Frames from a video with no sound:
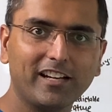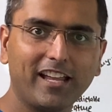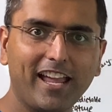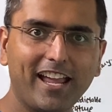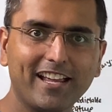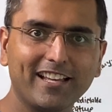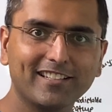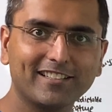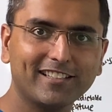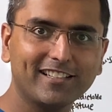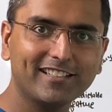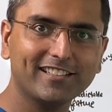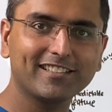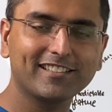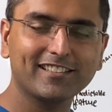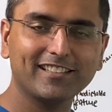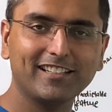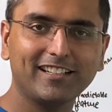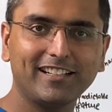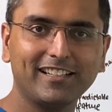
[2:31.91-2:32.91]
Hey, is
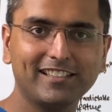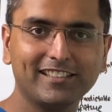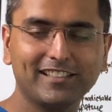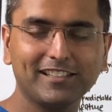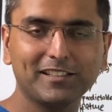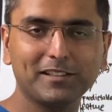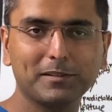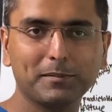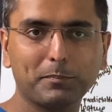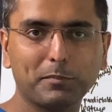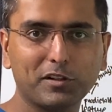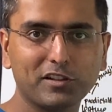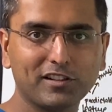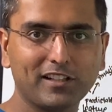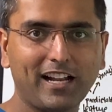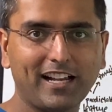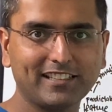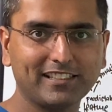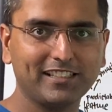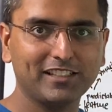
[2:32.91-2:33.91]
this person
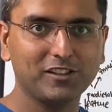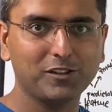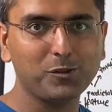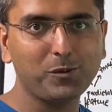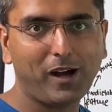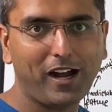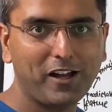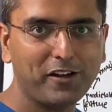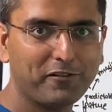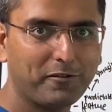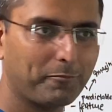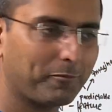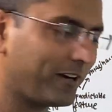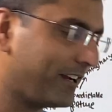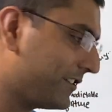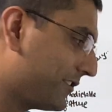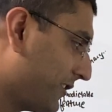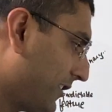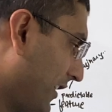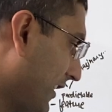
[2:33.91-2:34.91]
asking too high of a
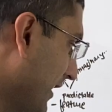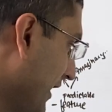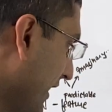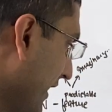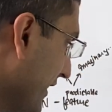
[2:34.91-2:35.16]
price or not?